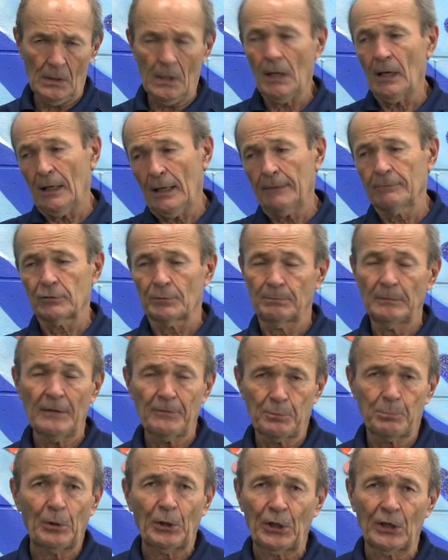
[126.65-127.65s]
Yeah, it was
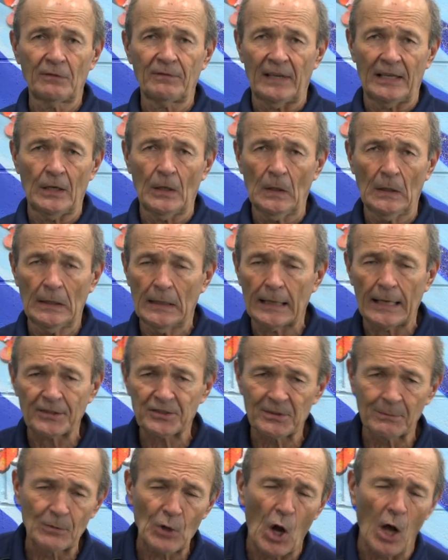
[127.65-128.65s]
a pretty good video. I got
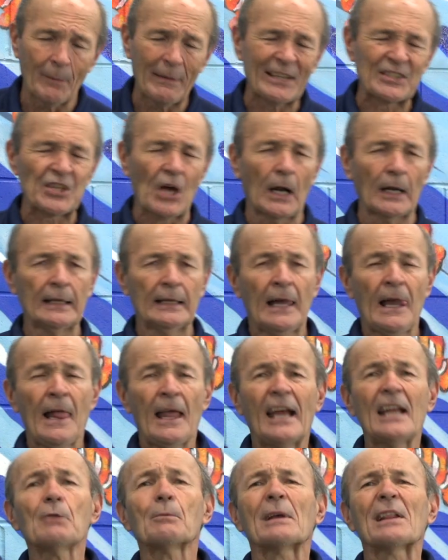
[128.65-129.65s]
some comments on it.
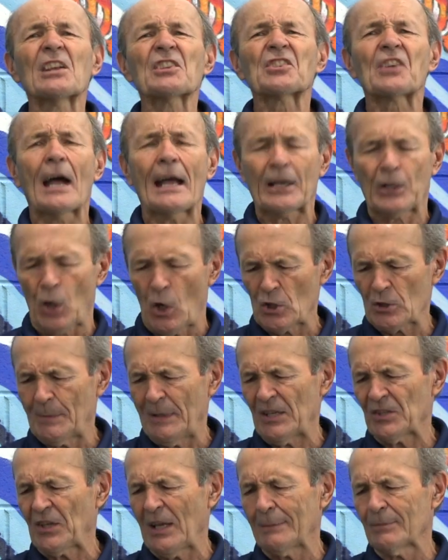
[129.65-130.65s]
Anyway, this guy calls
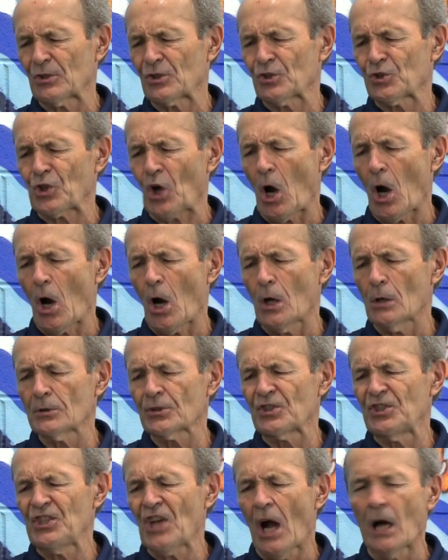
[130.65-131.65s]
me. His name is
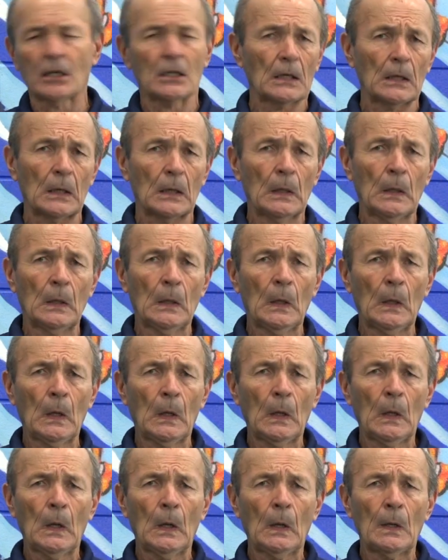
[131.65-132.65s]
Charles Young.
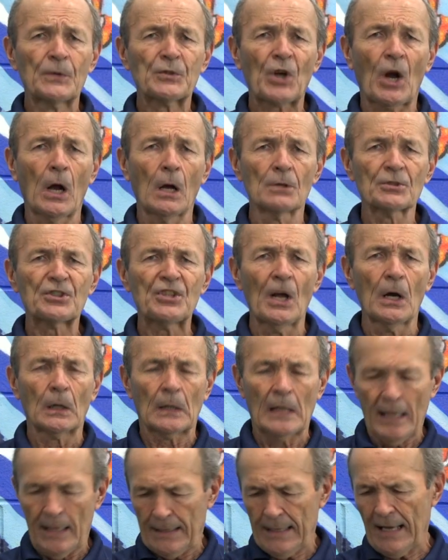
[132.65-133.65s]
Charles Young.
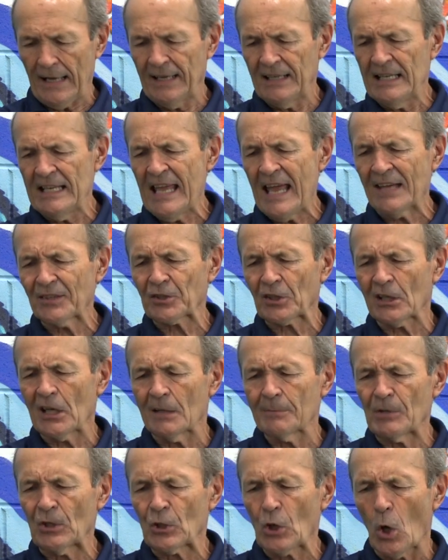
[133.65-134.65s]
Yeah, and he has a
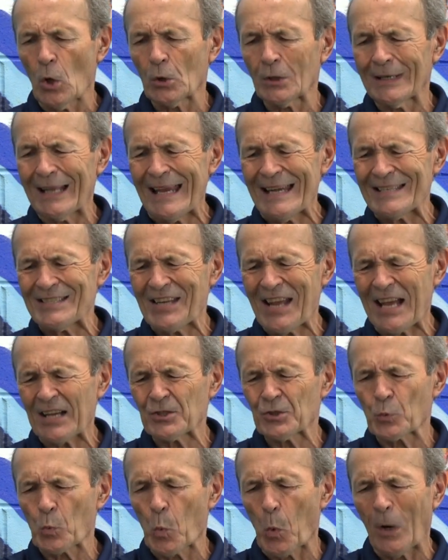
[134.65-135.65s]
company called
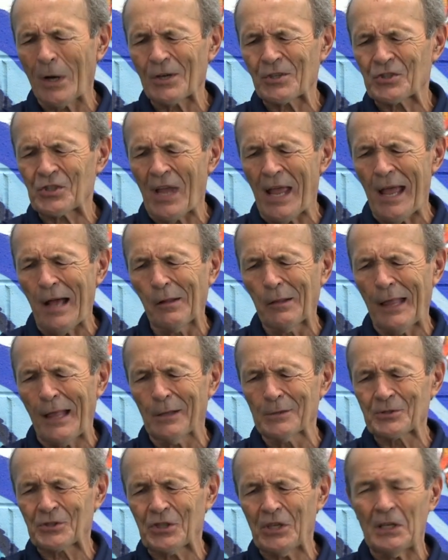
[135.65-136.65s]
Latex Works
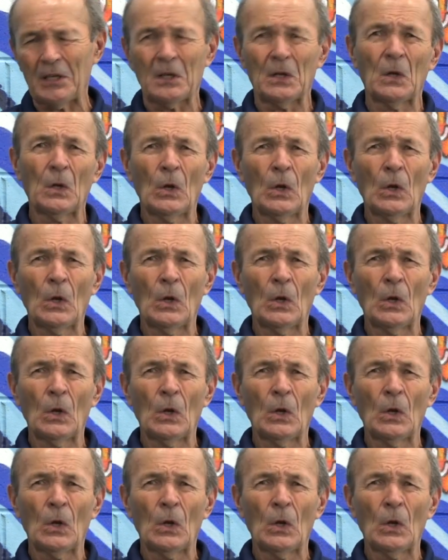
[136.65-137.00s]
LLC.